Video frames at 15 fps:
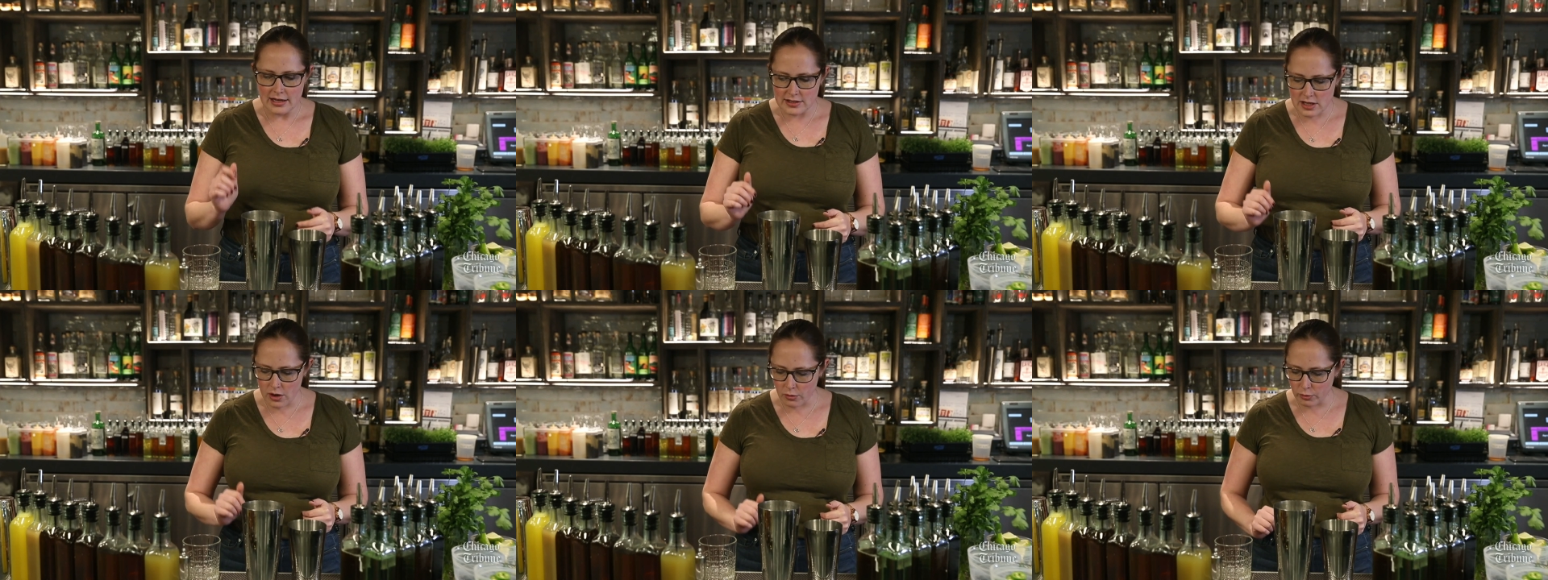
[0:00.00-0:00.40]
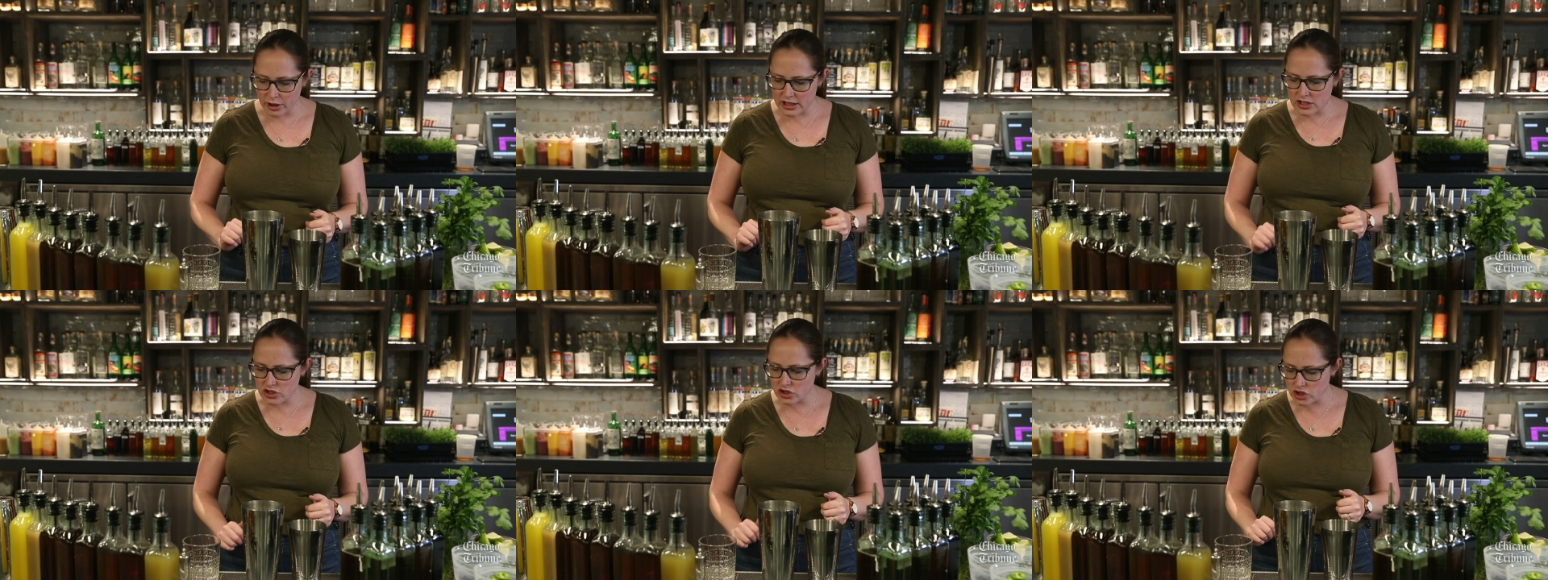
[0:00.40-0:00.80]
So
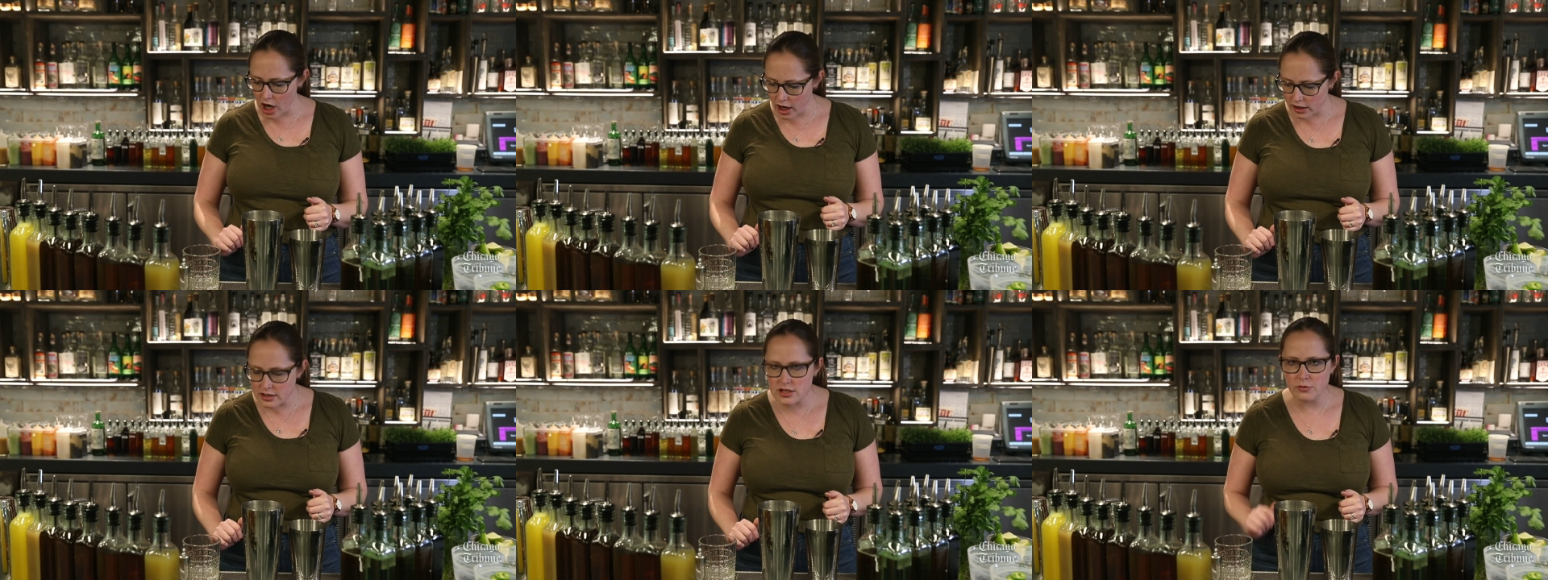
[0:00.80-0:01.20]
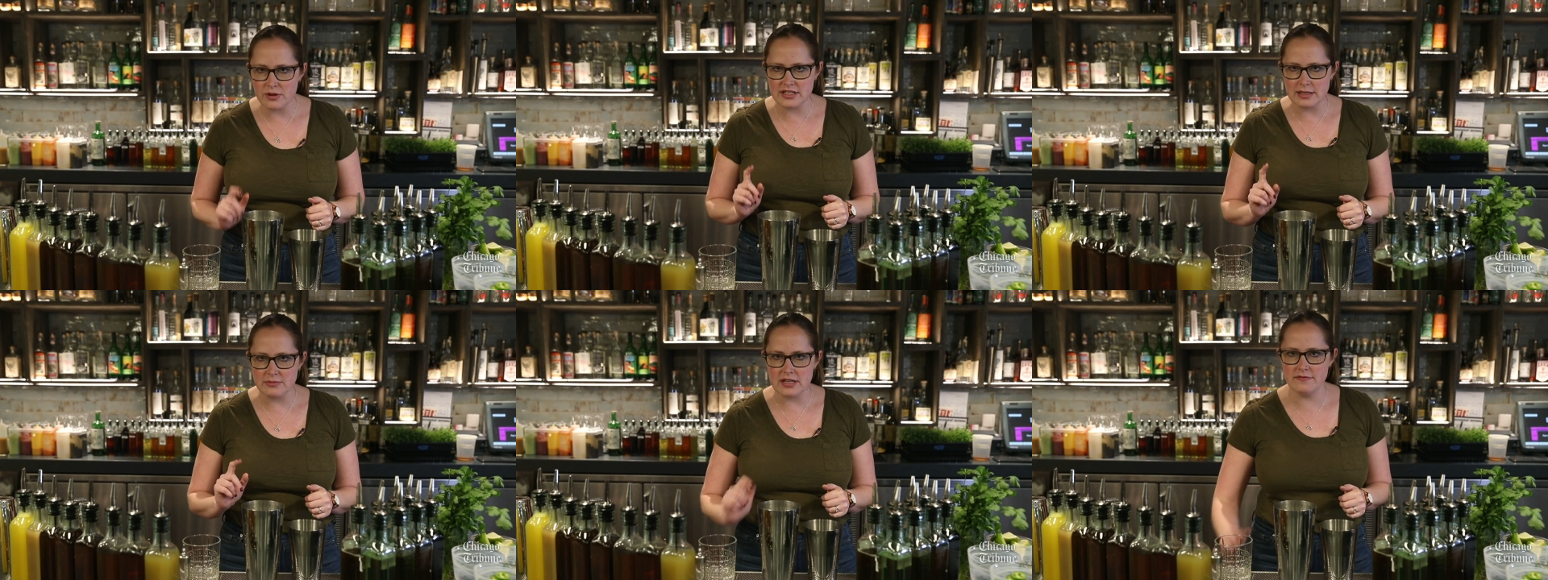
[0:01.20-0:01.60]
we're going to start
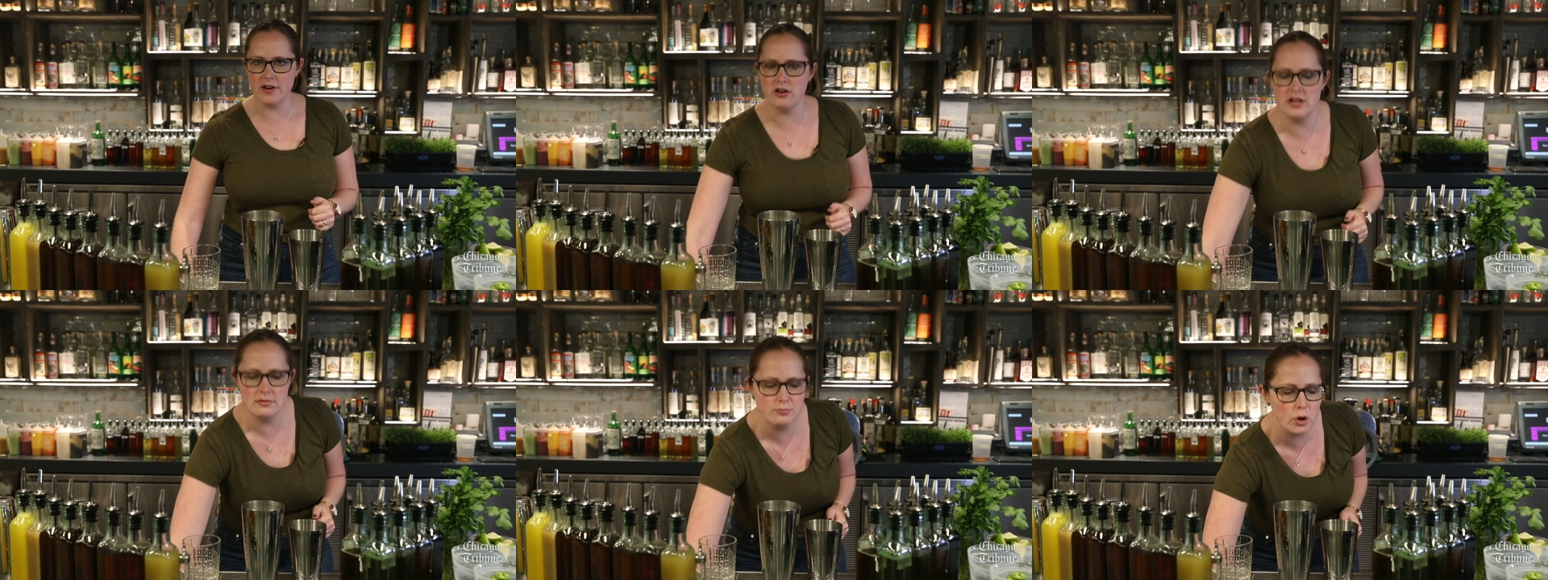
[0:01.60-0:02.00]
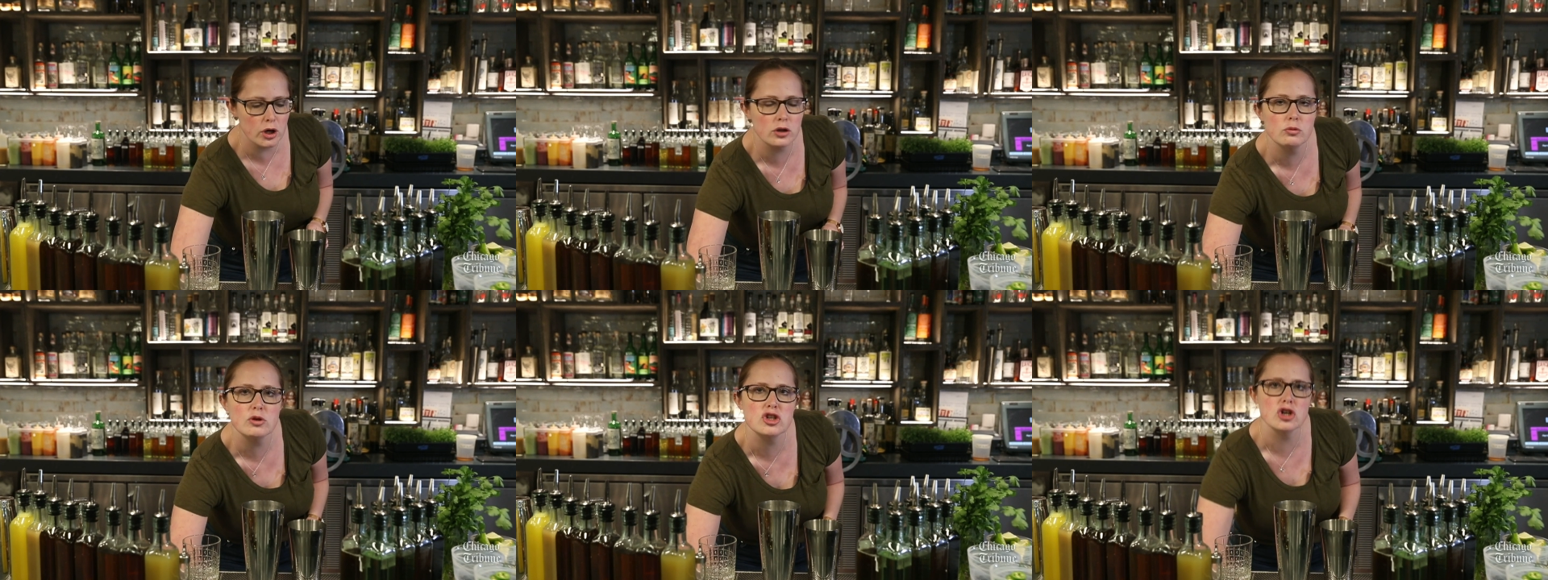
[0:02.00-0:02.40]
with something very
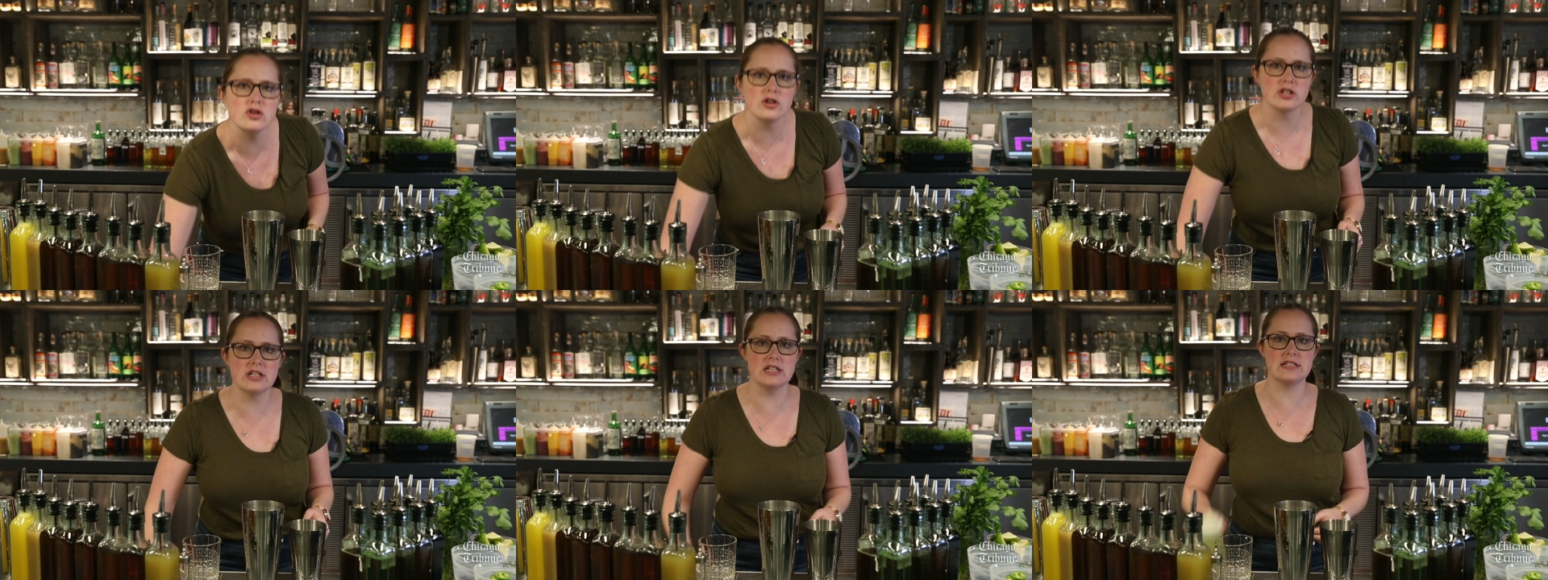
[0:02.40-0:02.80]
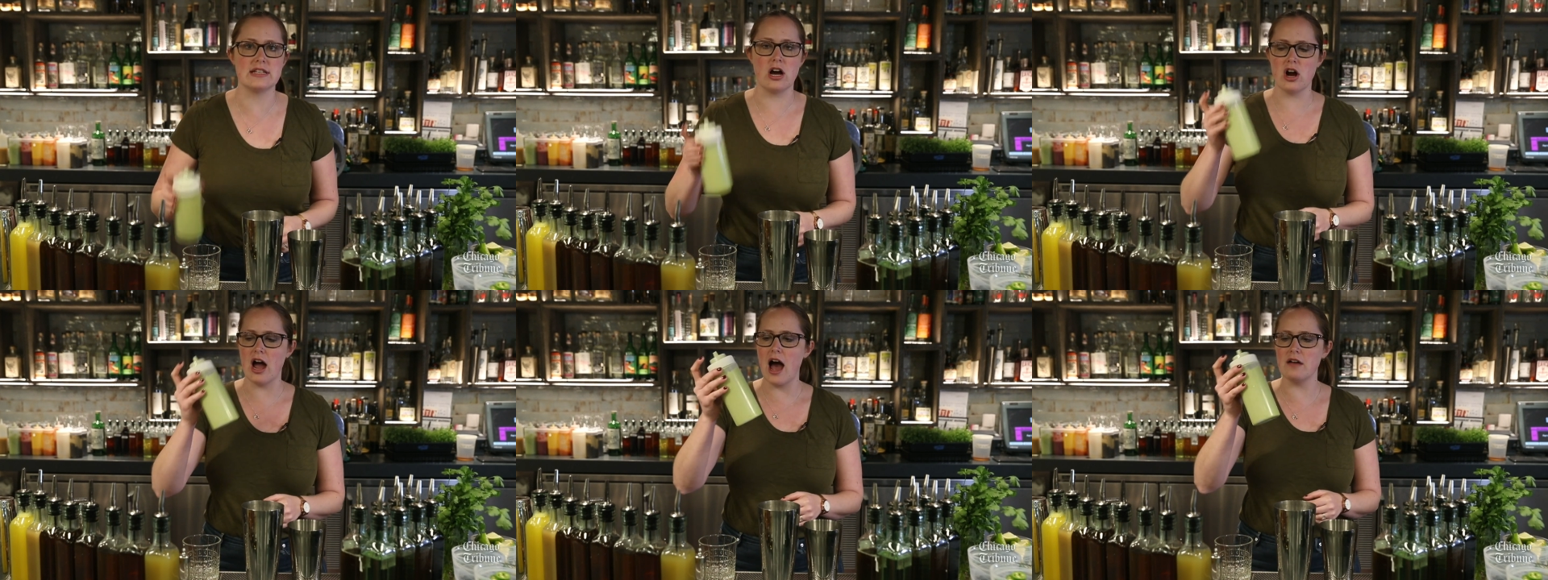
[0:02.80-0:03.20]
important, which are, is
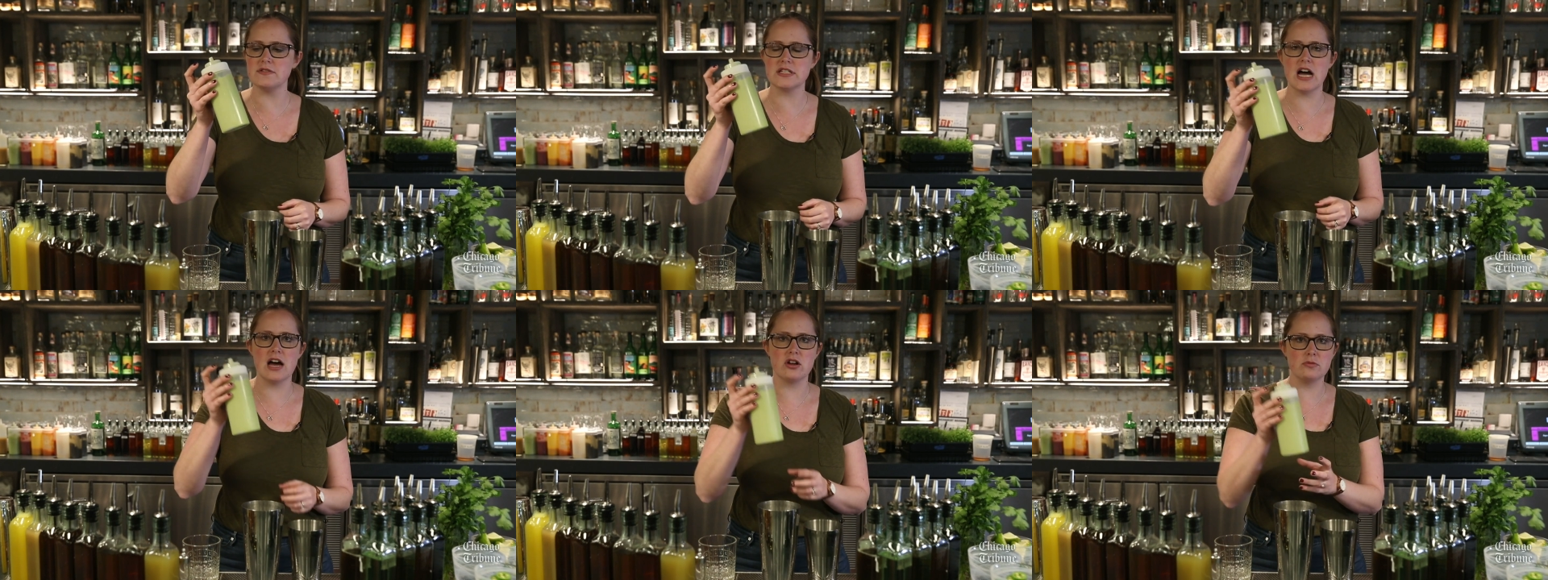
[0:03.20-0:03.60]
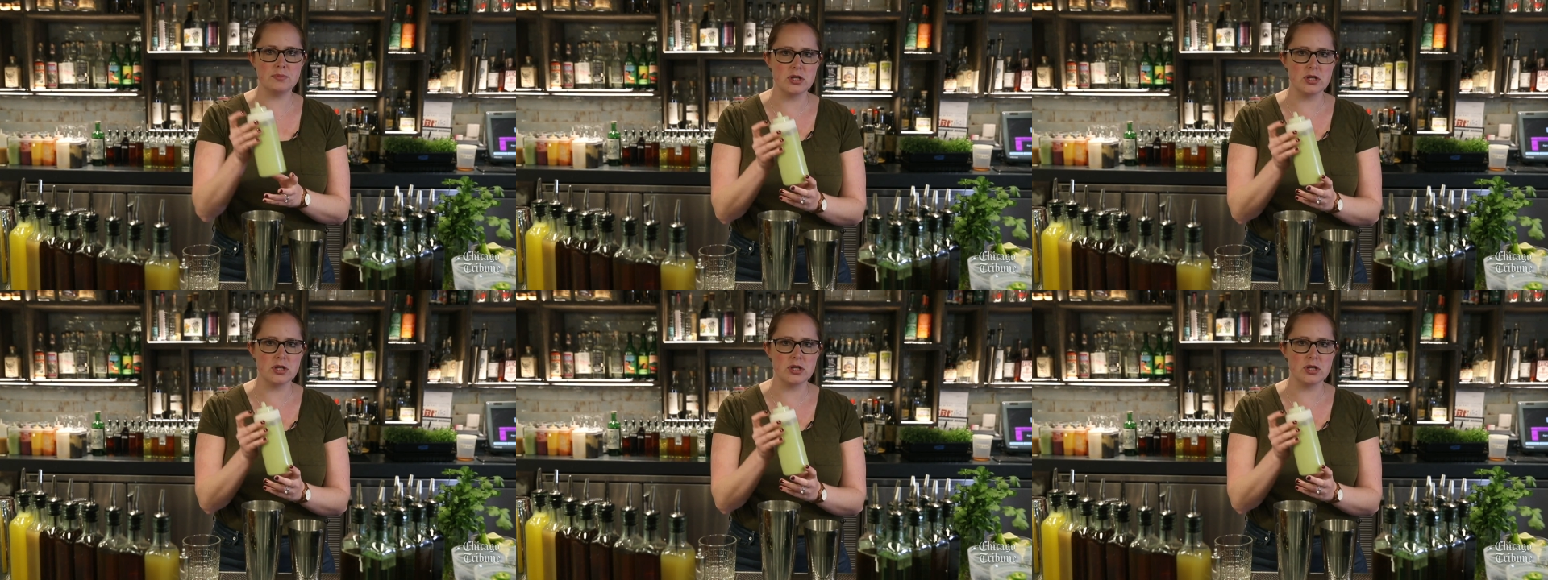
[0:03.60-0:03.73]
our avocado